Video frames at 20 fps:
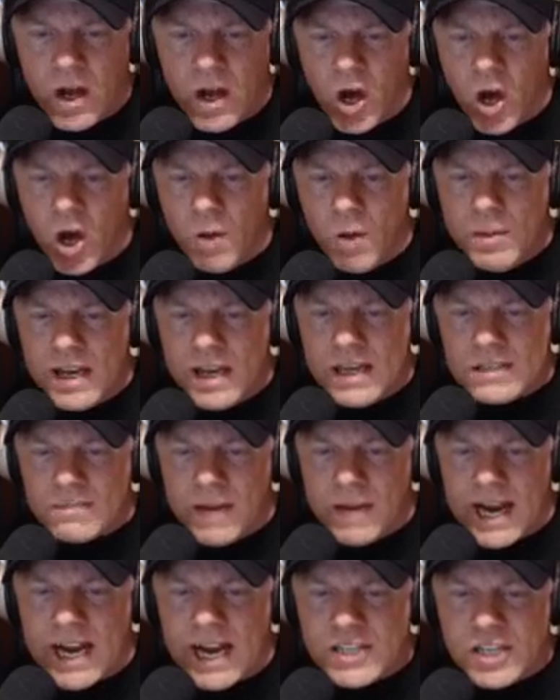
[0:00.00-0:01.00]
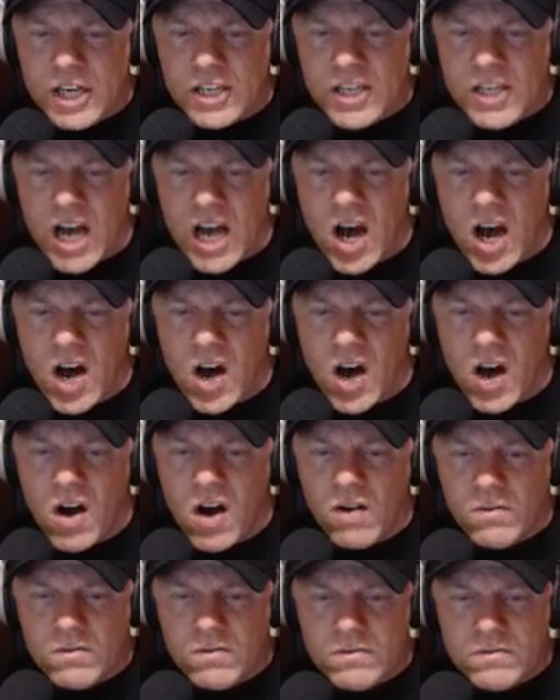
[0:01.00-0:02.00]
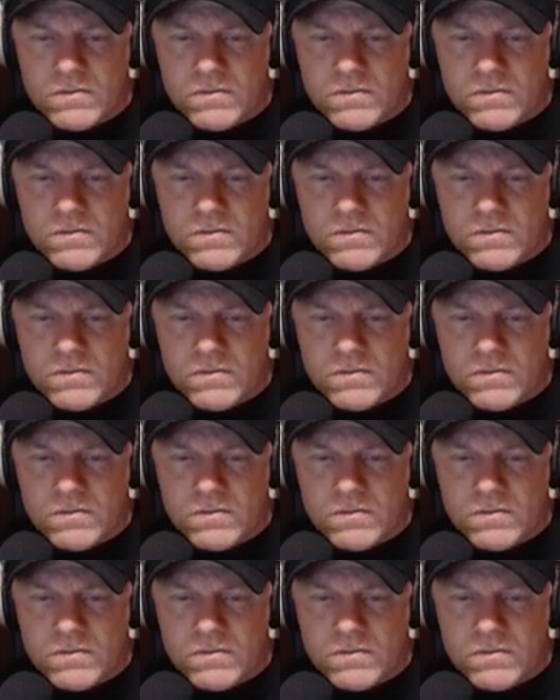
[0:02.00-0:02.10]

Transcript: OBS magic, y'all.